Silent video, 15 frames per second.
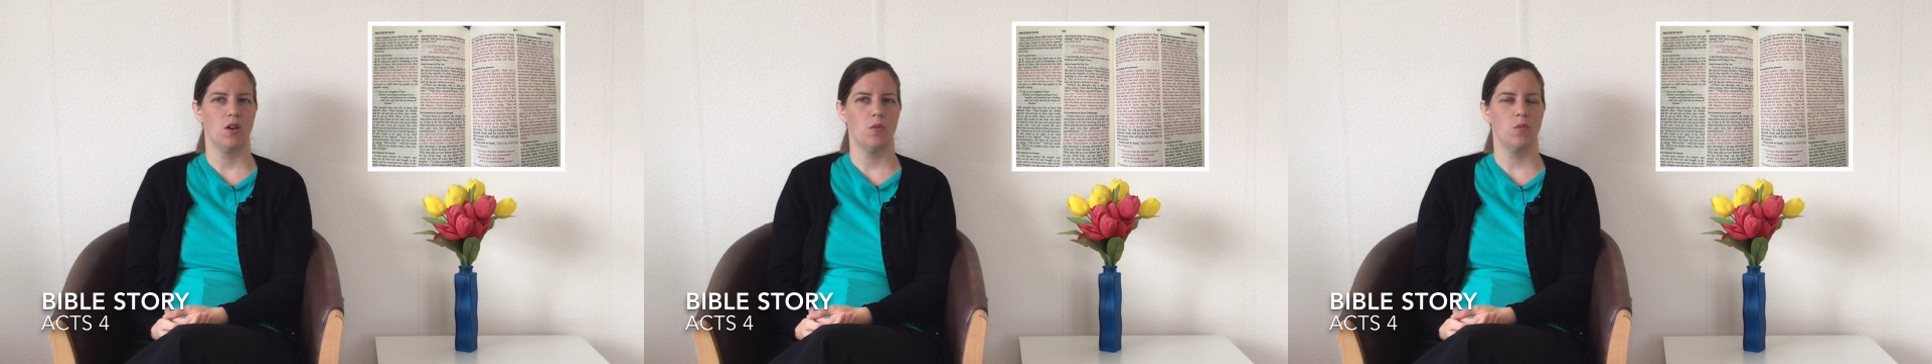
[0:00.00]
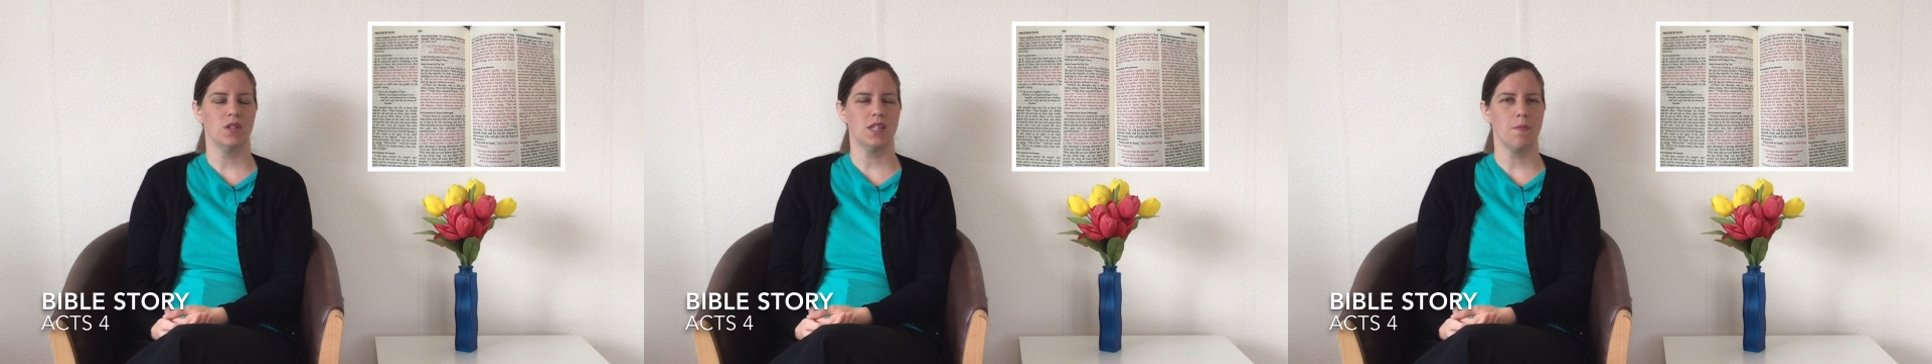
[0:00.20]

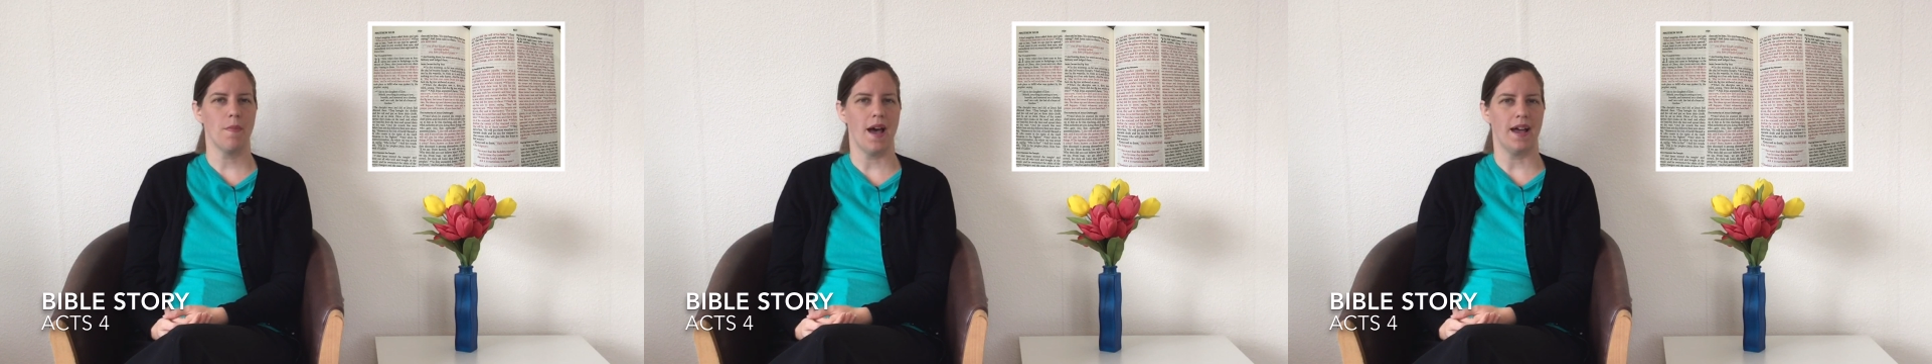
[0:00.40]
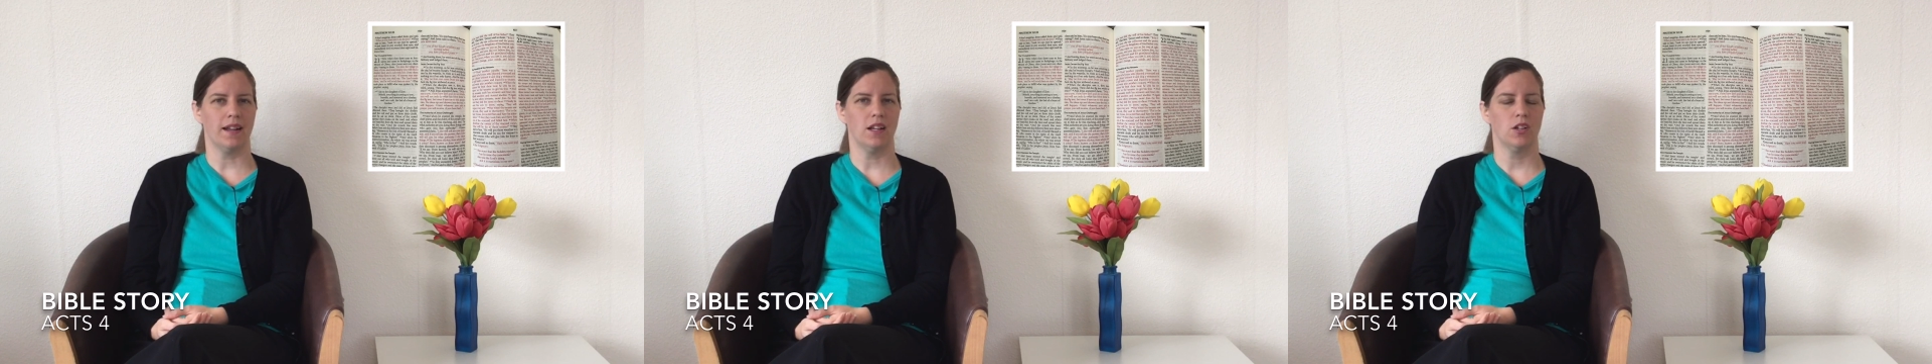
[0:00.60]
was a
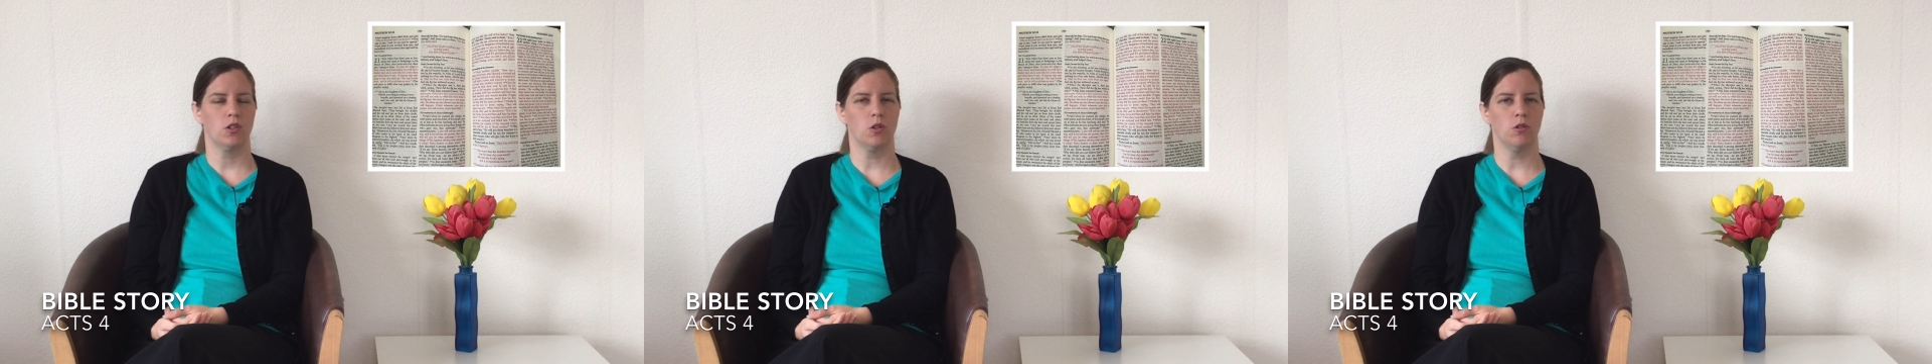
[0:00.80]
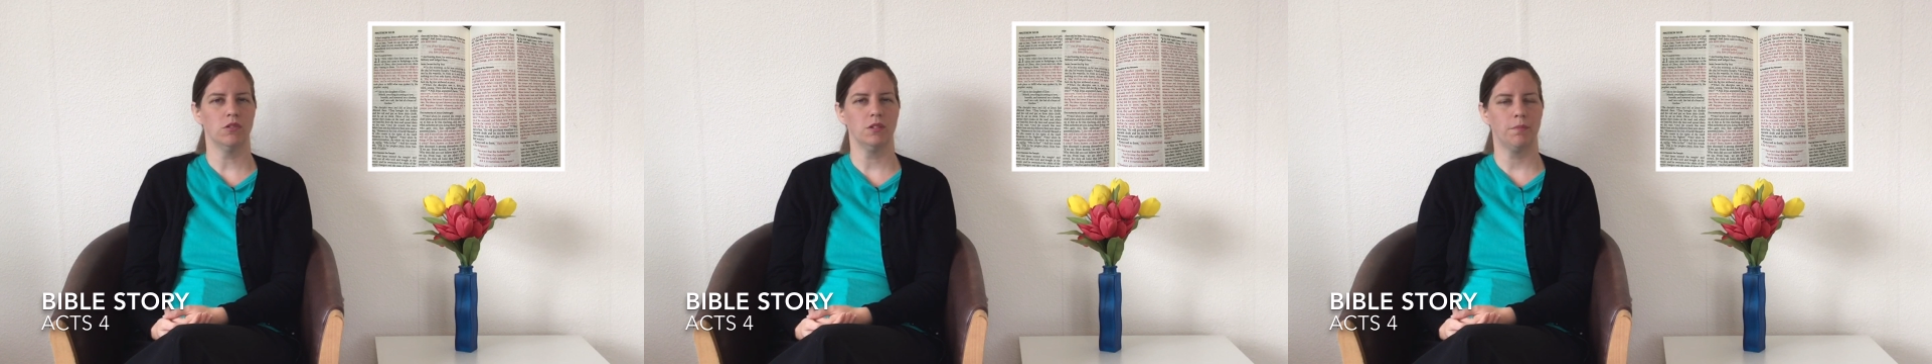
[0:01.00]
man
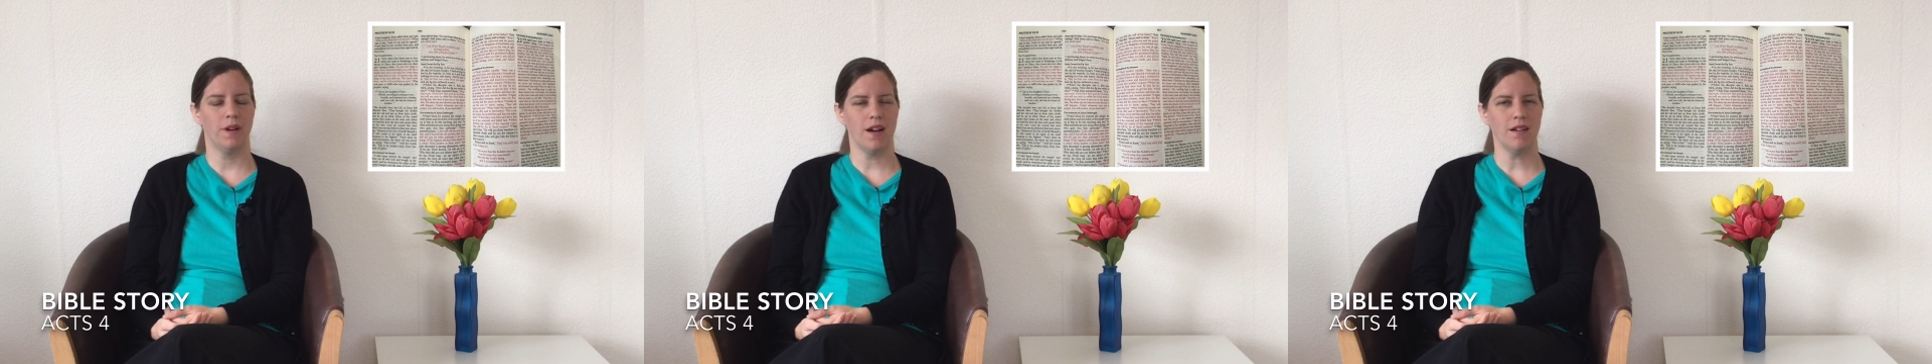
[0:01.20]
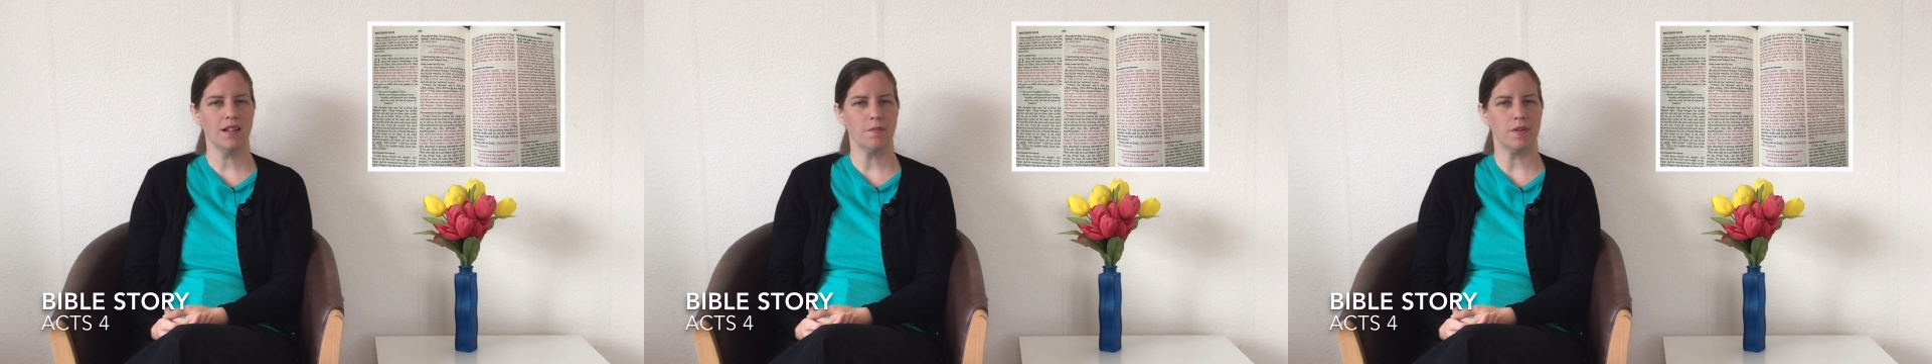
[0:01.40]
called
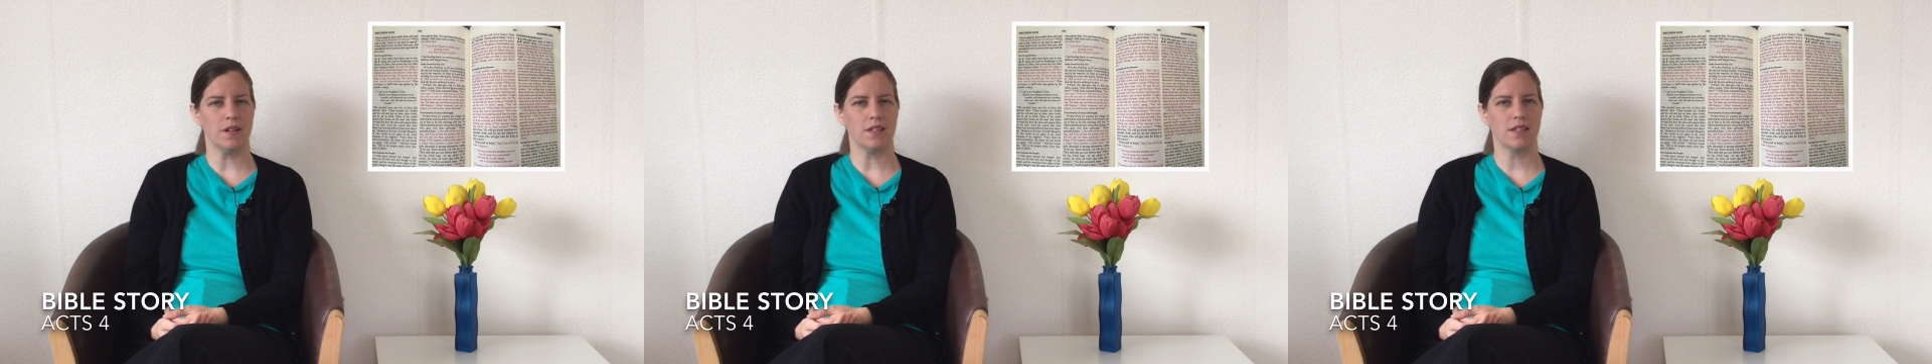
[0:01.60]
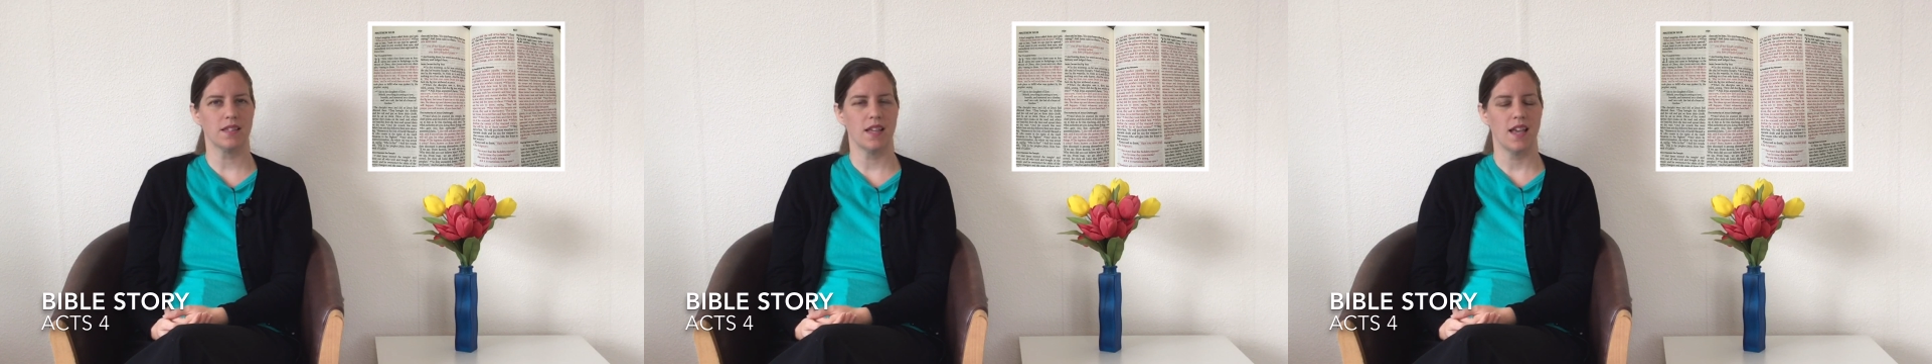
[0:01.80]

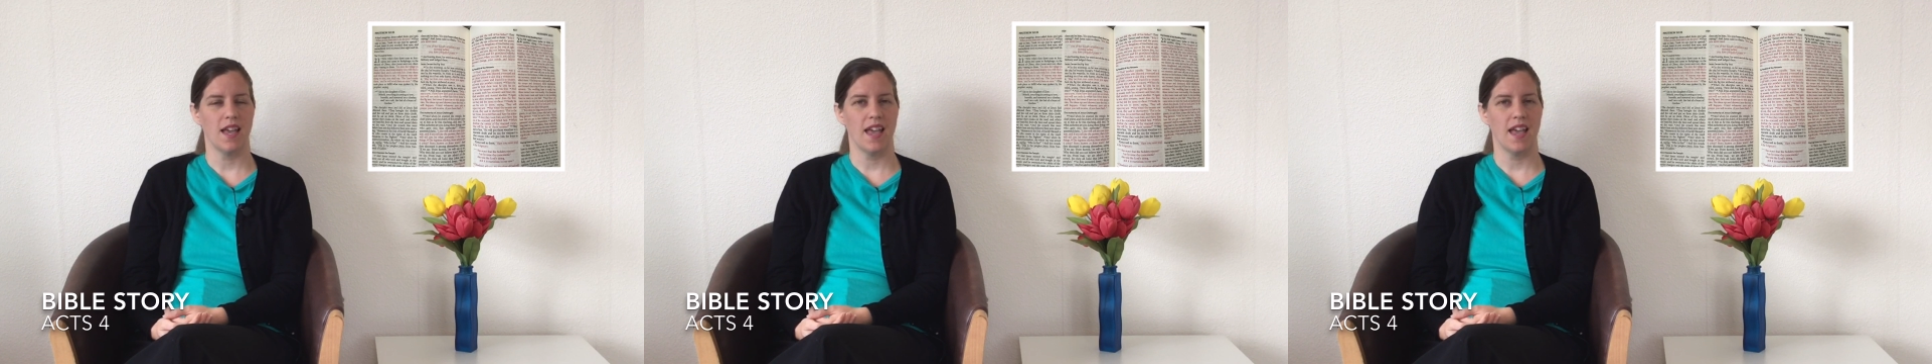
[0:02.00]
Barnabas.